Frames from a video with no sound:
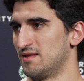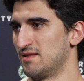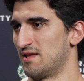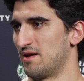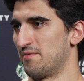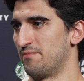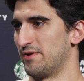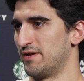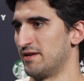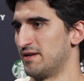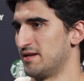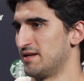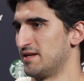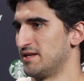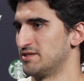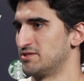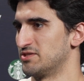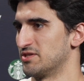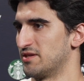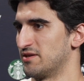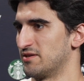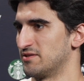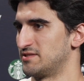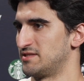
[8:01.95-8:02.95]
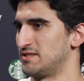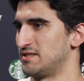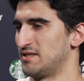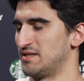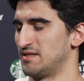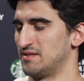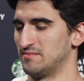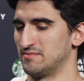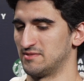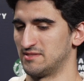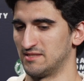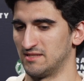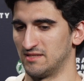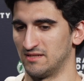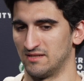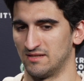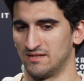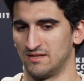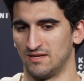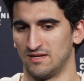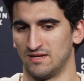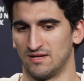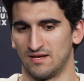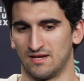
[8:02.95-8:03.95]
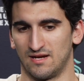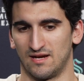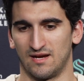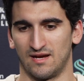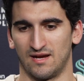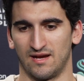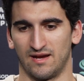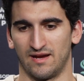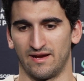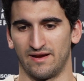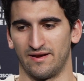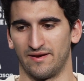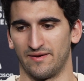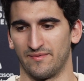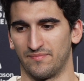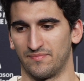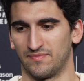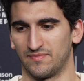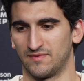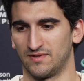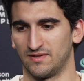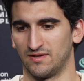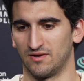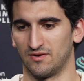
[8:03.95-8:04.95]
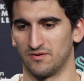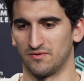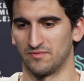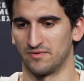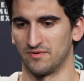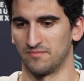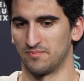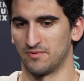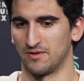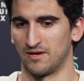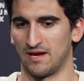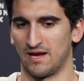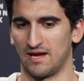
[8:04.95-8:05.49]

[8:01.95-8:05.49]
them in each of their teams. And, you know, the